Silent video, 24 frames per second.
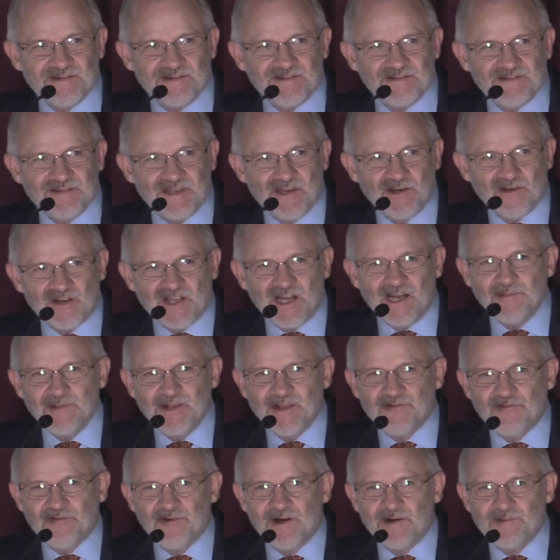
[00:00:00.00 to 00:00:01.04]
they are
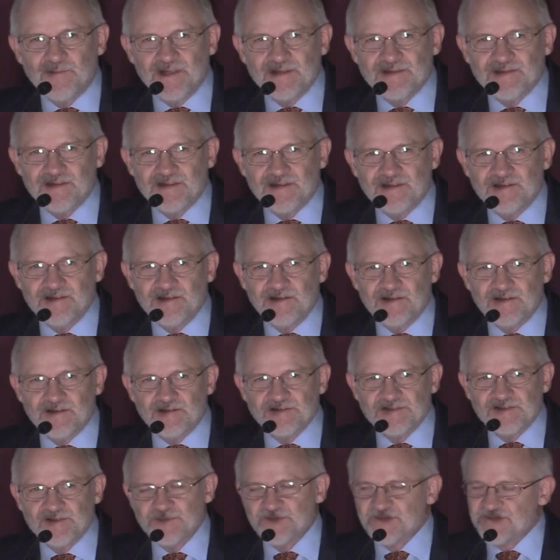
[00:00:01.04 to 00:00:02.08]
coming from. And, and, you know,
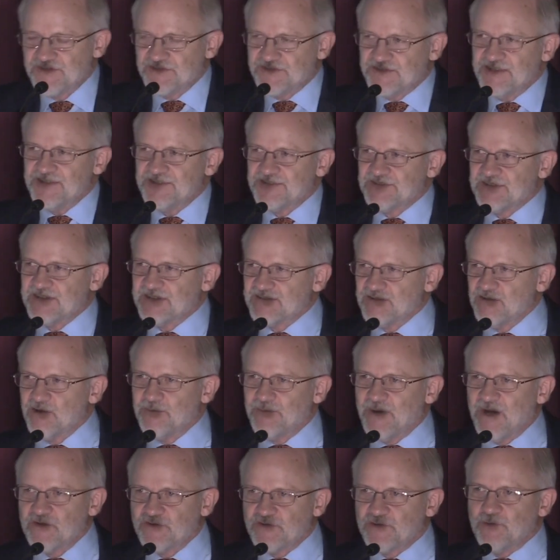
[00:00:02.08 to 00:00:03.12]
there's some statistics. There are
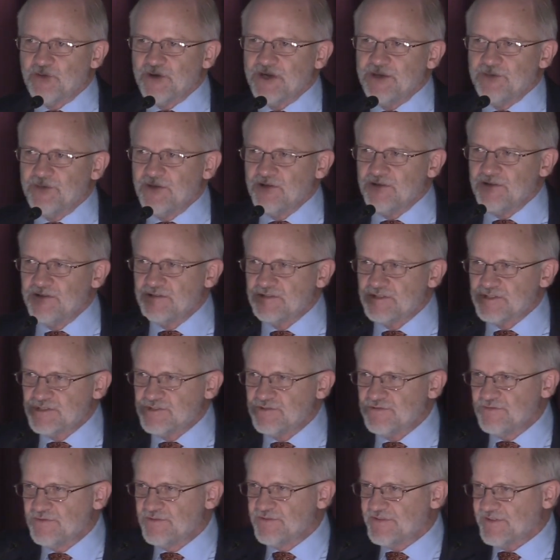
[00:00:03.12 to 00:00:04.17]
about 20 million
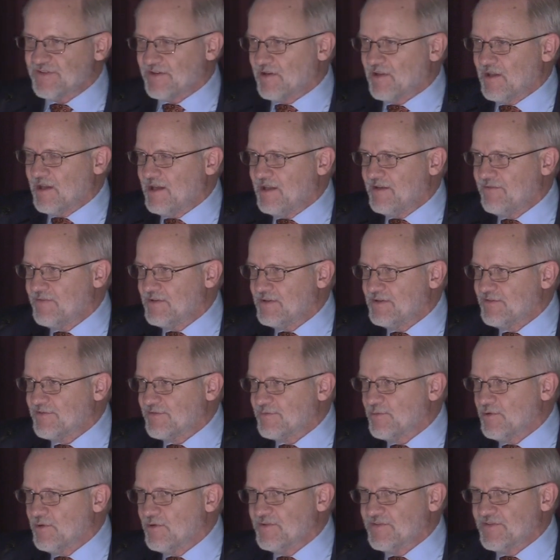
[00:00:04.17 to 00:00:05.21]
Jews alive in this
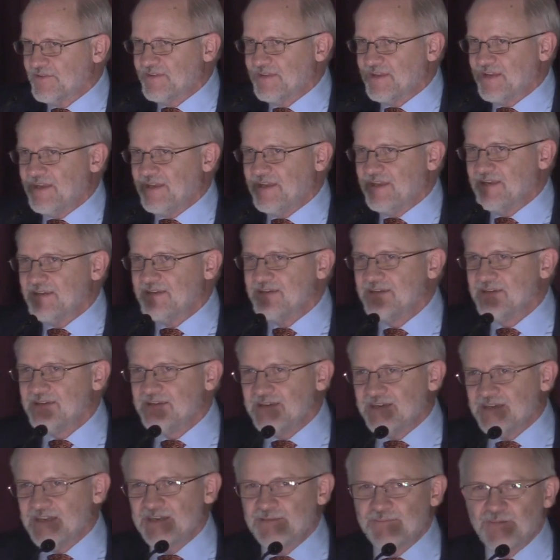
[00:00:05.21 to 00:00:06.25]
world today,
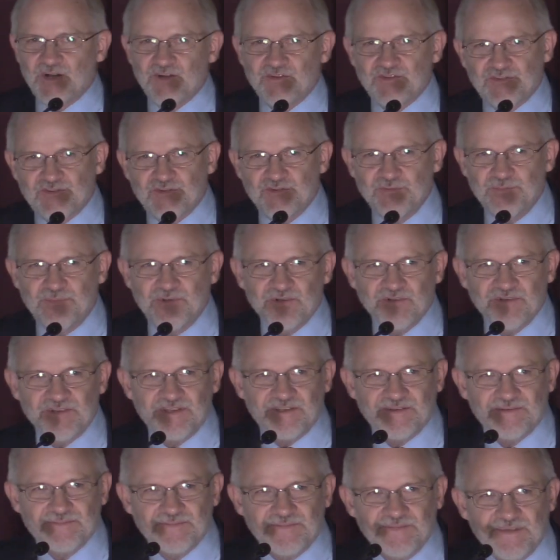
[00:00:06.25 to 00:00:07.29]
and about 2
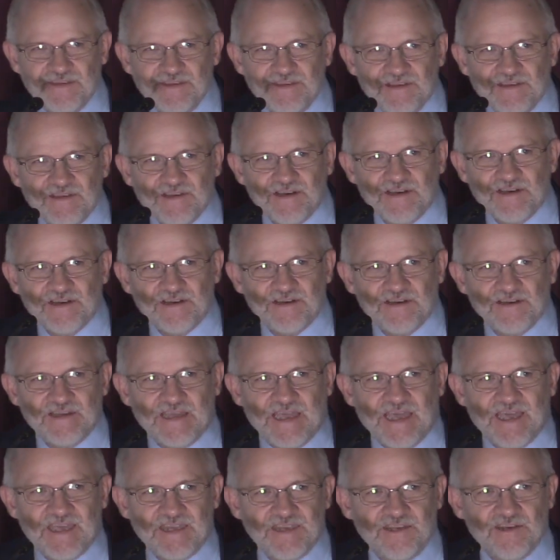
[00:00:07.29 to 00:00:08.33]
billion uh,
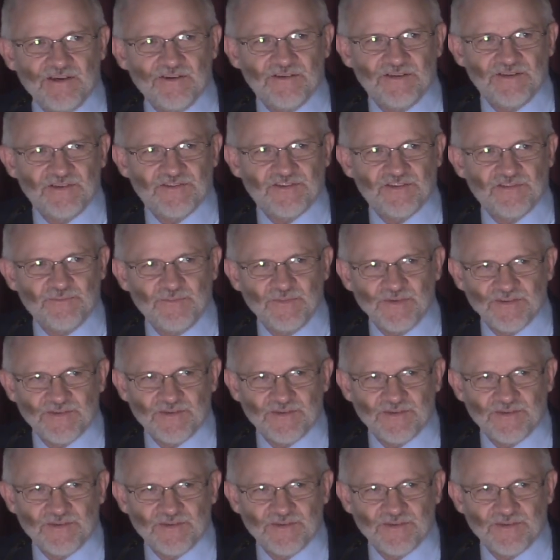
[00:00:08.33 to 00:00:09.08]
adherents of, uh,